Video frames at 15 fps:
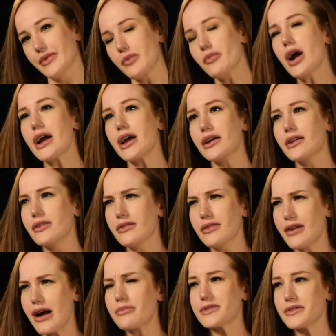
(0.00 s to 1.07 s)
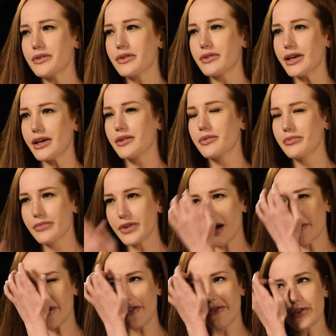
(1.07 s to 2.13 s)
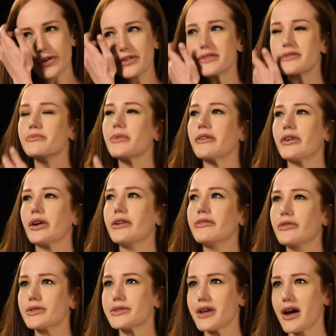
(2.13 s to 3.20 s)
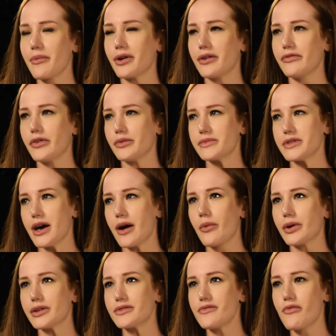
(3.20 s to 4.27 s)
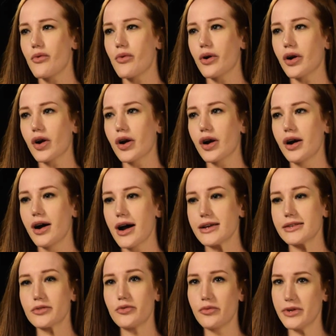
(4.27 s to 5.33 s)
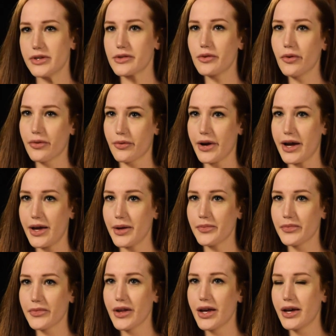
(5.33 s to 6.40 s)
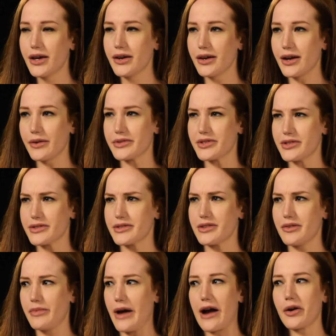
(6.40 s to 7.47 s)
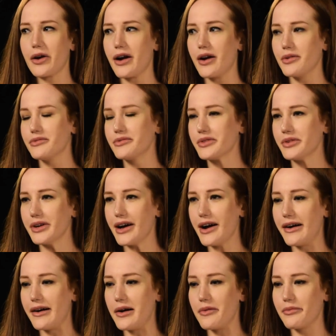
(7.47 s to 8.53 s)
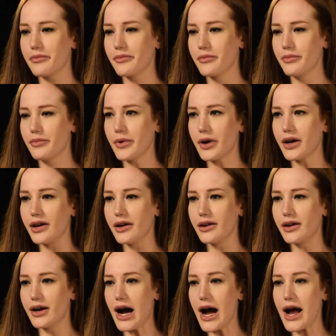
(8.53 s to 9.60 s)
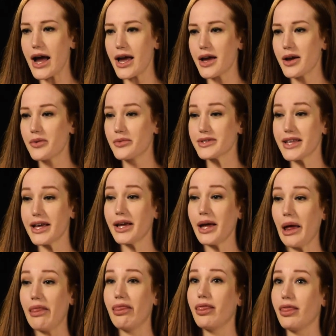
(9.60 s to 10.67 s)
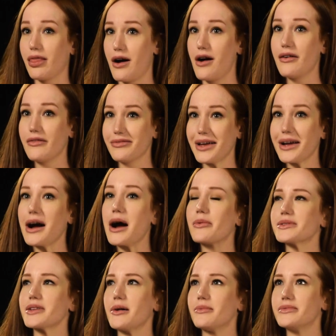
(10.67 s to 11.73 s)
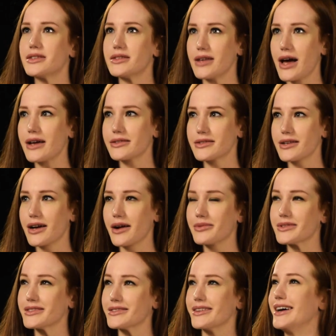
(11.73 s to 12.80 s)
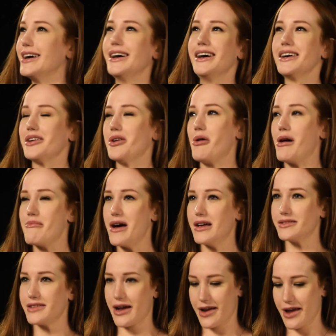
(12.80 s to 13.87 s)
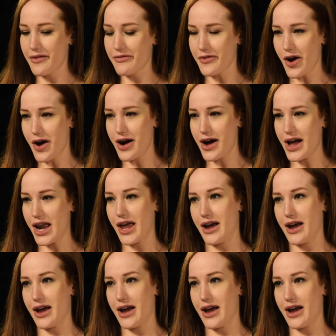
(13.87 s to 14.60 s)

Right, absolutely. Yeah, my very first time on a film set was for High School Musical 3. I was just a background, but I was like in love. Like I was obsessed. I met Zac Efron.